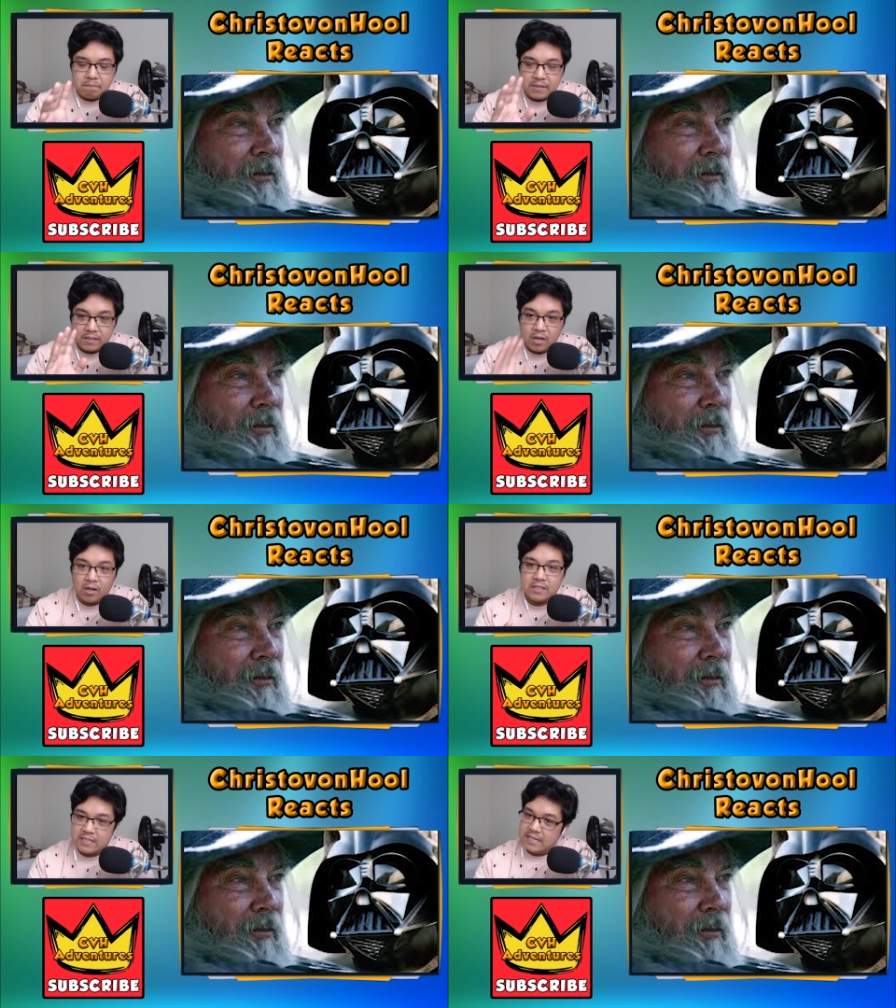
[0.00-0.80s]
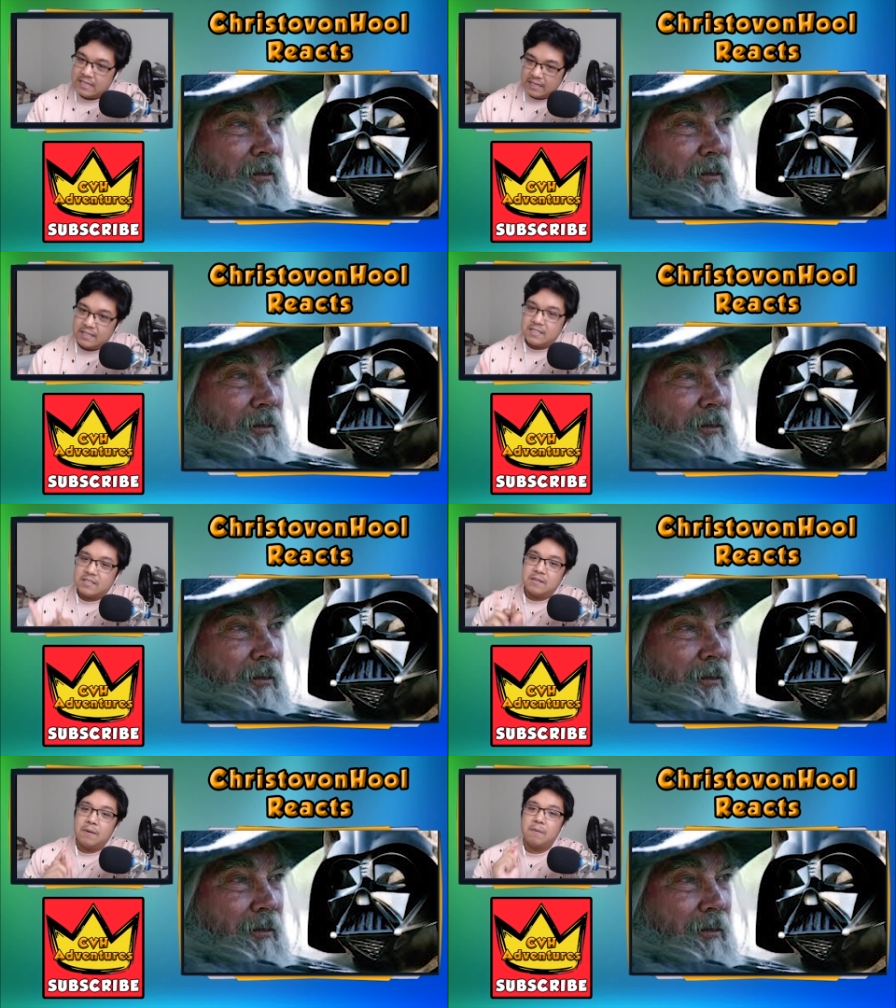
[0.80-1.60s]
because he
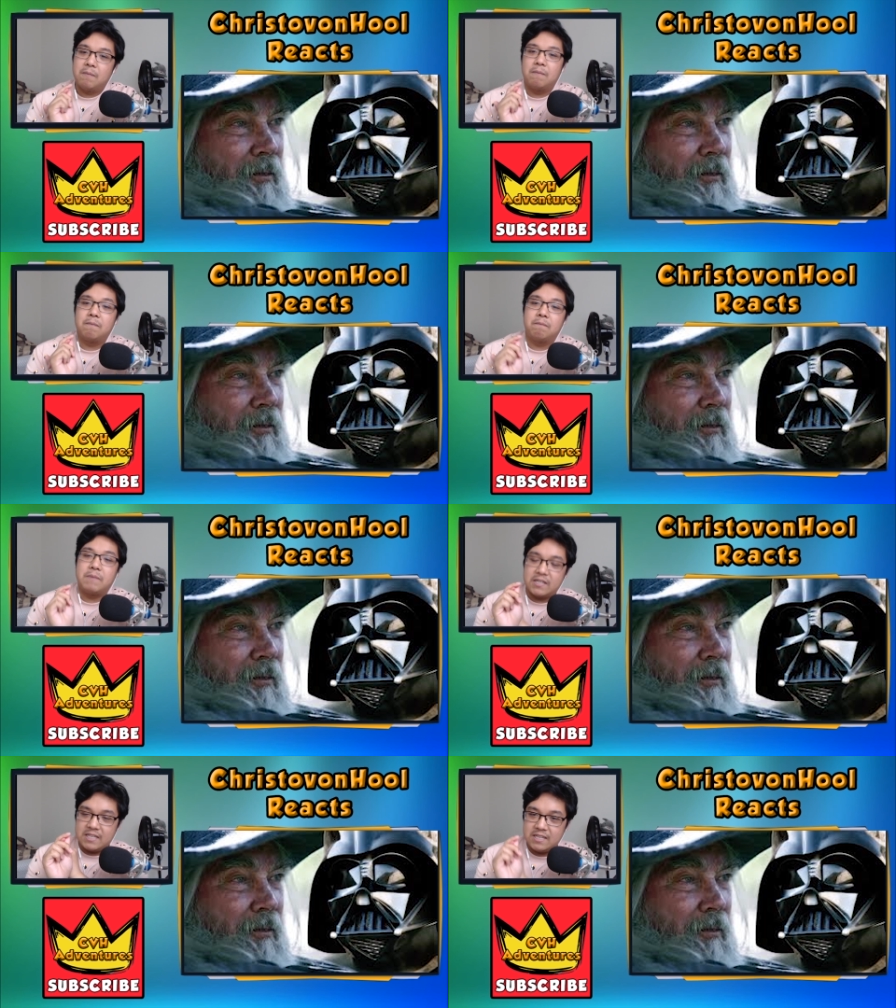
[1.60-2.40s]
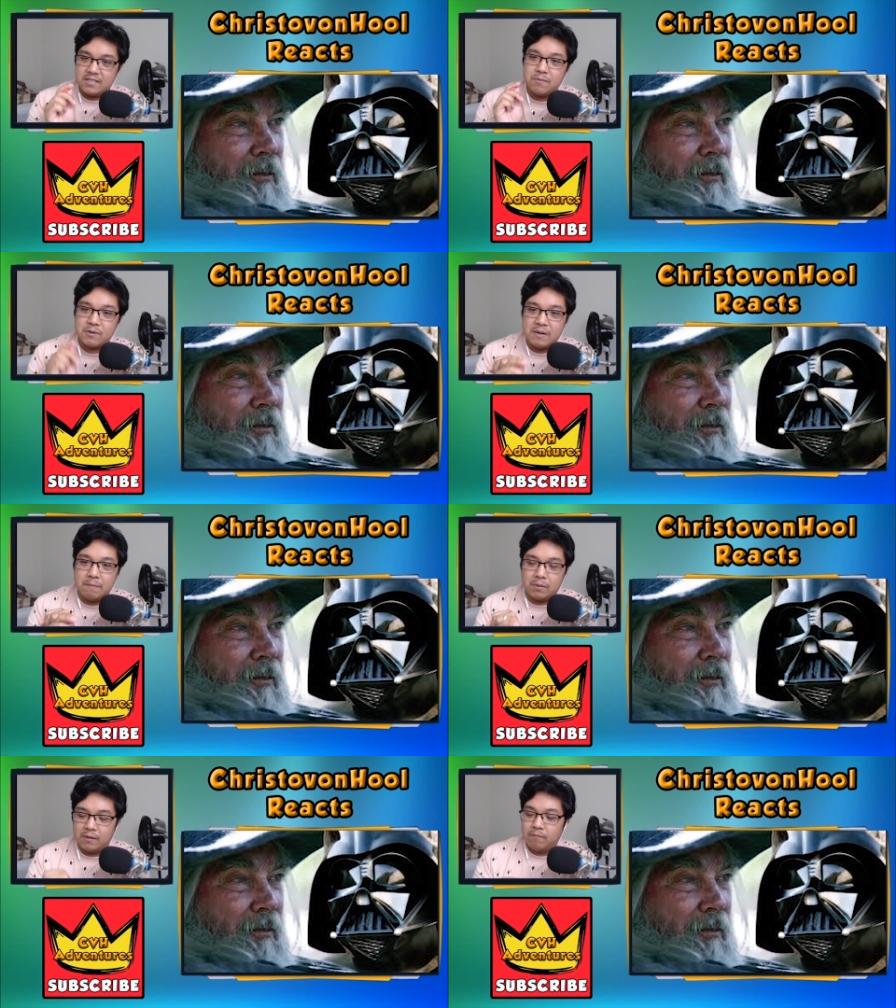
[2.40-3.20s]
is because he is more
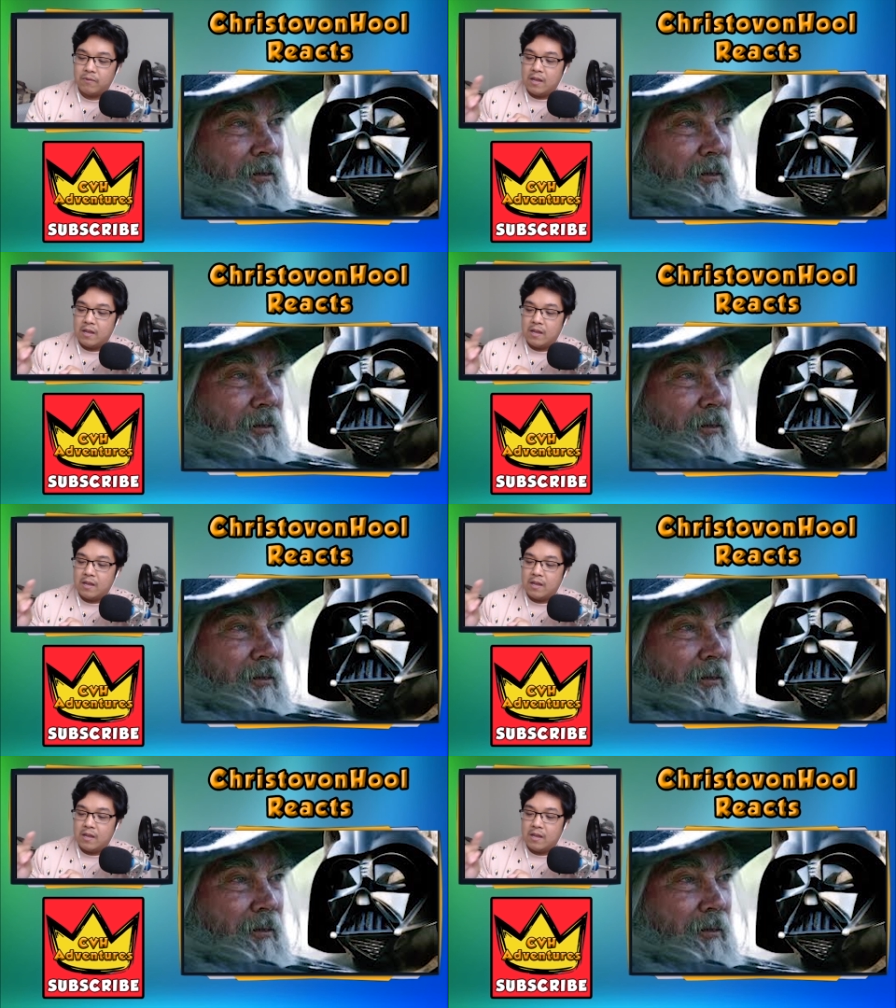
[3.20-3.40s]
nimble.